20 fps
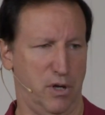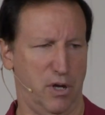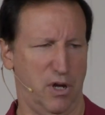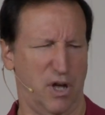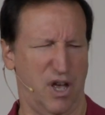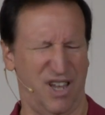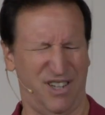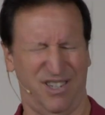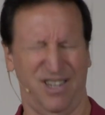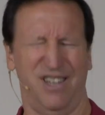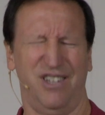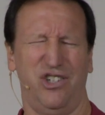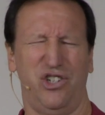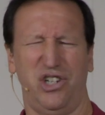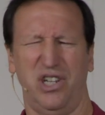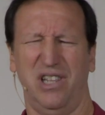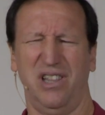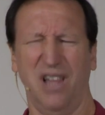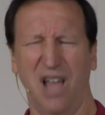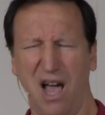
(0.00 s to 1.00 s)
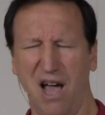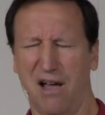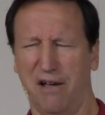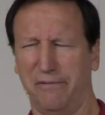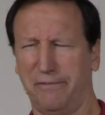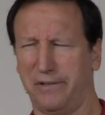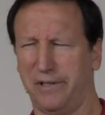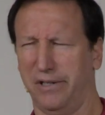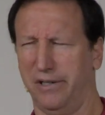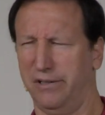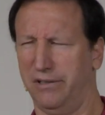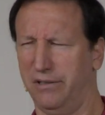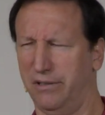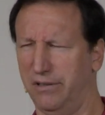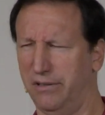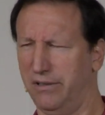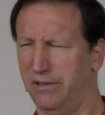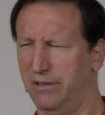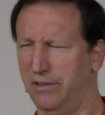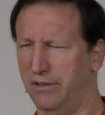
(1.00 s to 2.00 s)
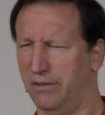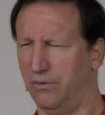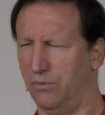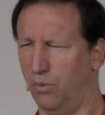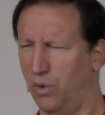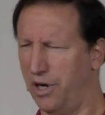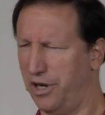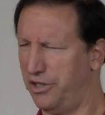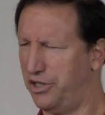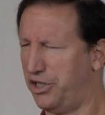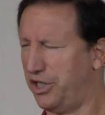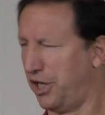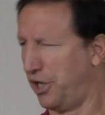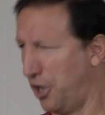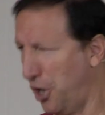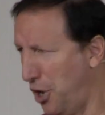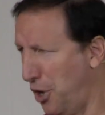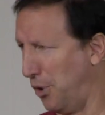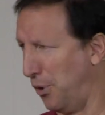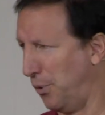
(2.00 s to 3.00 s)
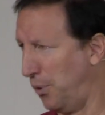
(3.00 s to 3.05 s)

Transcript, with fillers: I said, She left. Where did she go?